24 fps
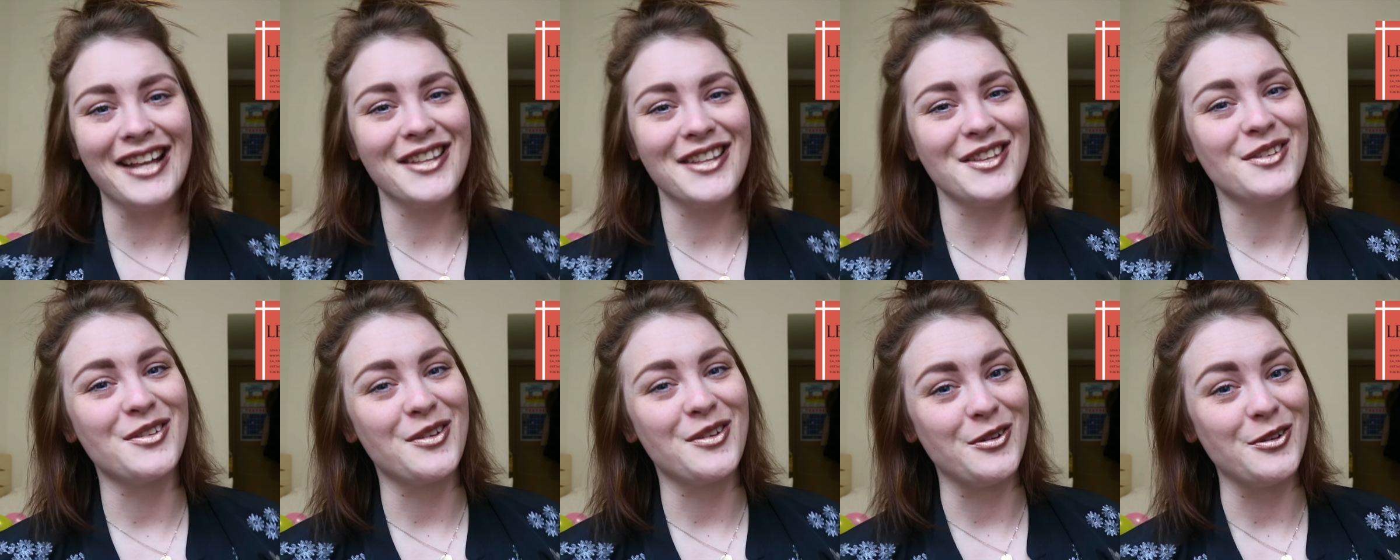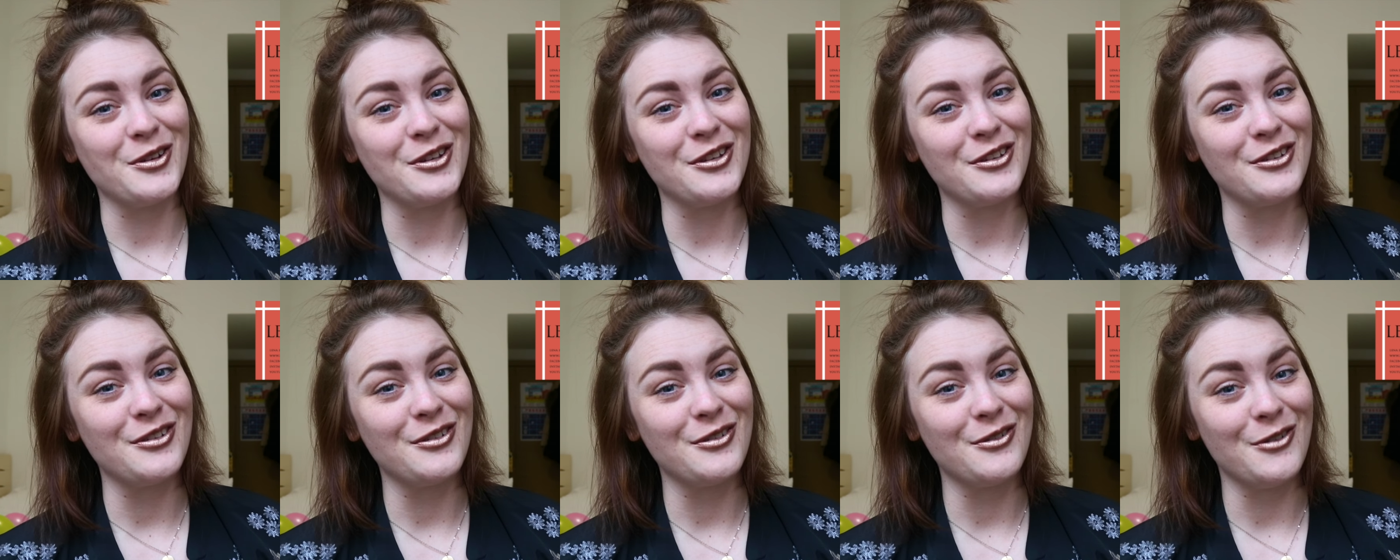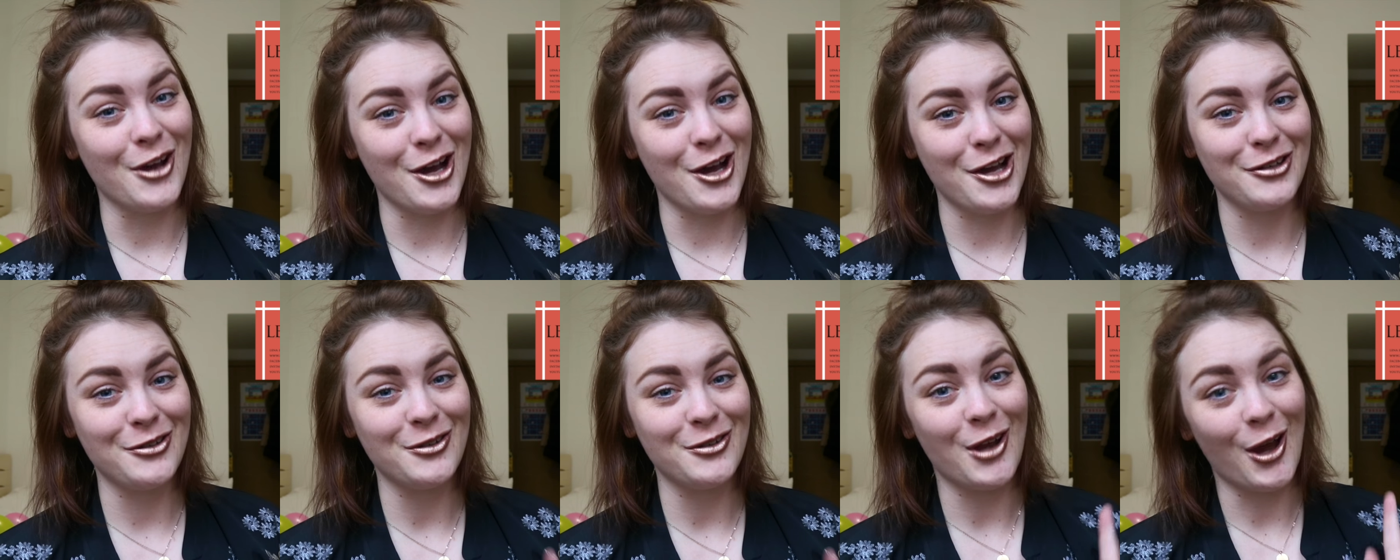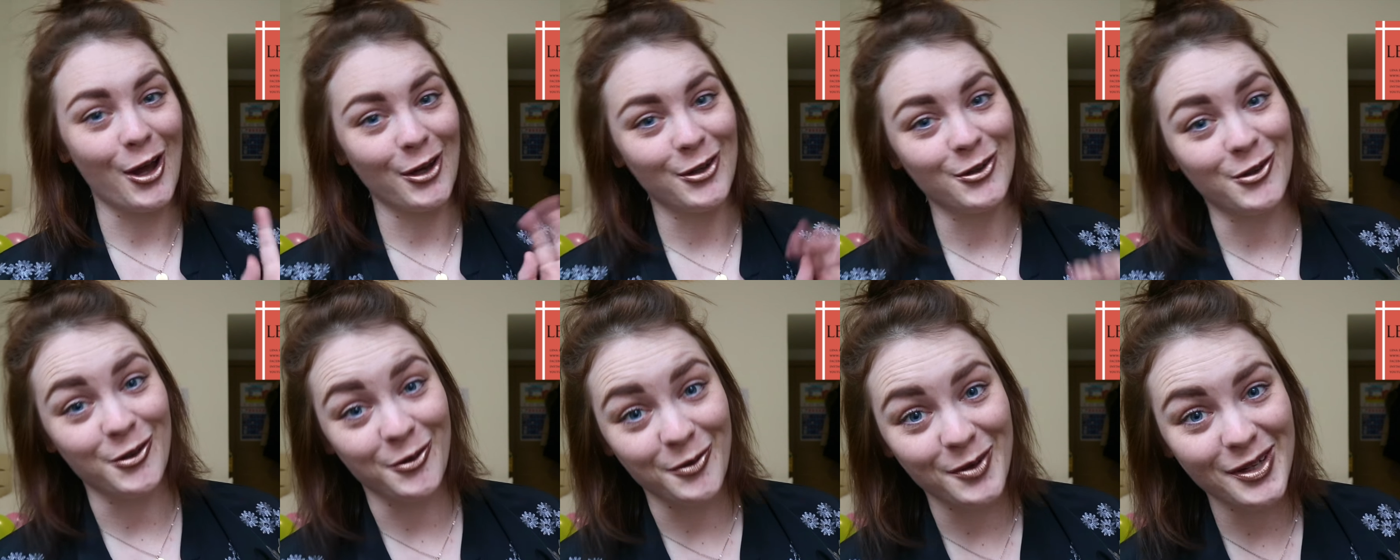I just could not
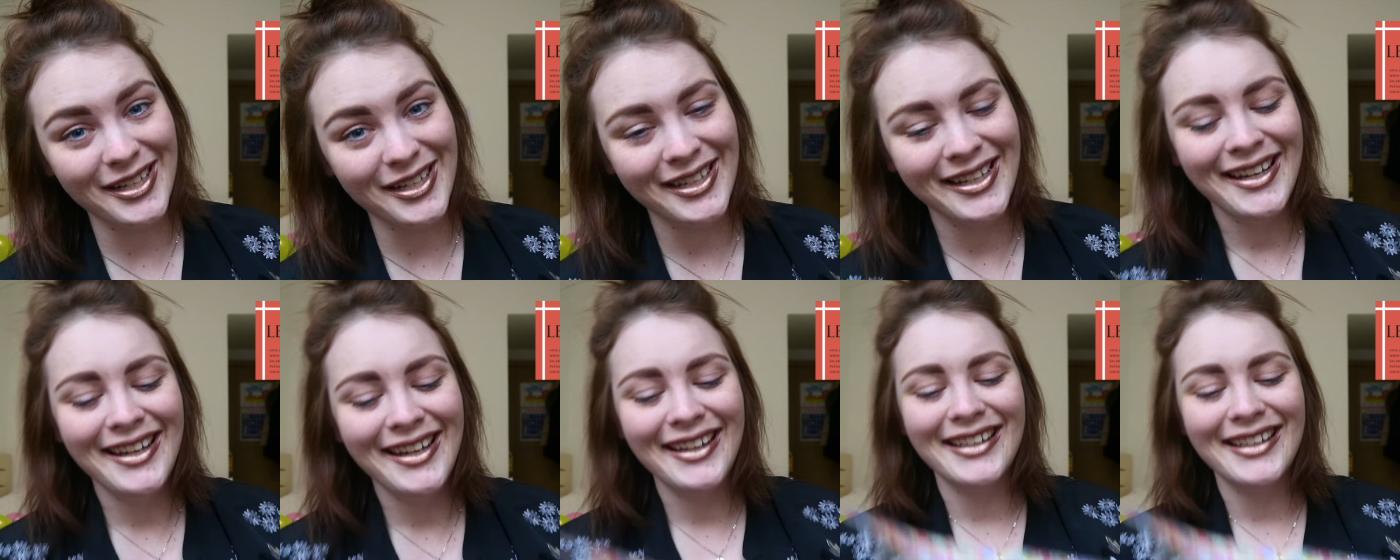do it.